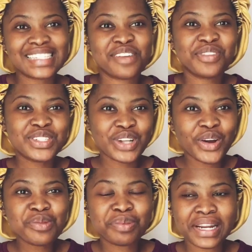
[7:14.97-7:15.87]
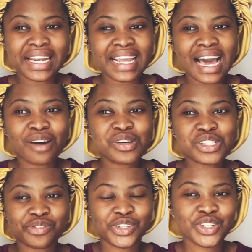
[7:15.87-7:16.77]
If you don't put any hours,
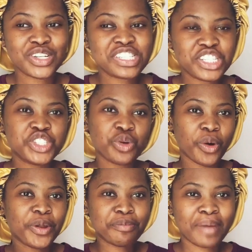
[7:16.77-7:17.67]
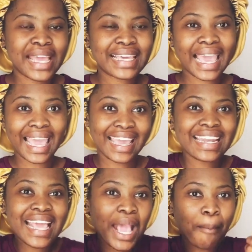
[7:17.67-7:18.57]
if you don't teach, you won't make
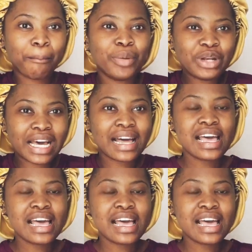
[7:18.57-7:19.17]
any moolah.